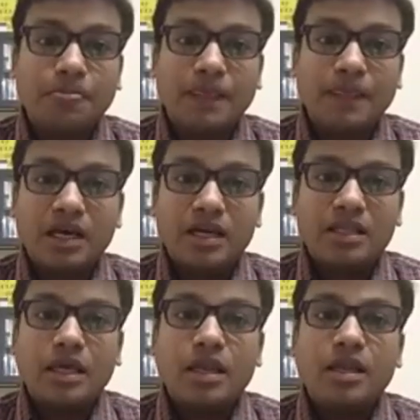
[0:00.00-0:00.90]
are
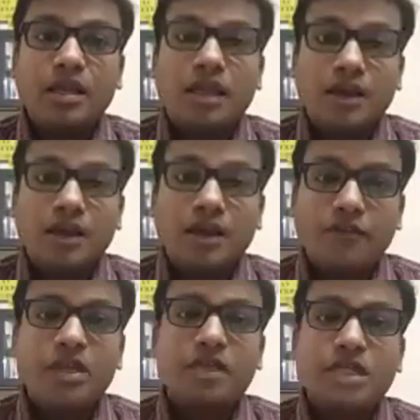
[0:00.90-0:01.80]
there in every
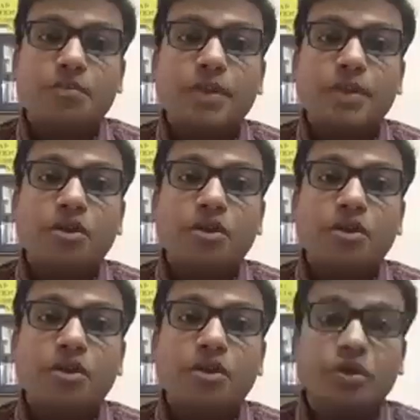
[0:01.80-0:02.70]
segment of
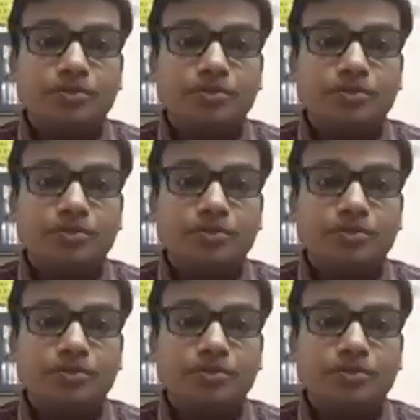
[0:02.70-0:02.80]
the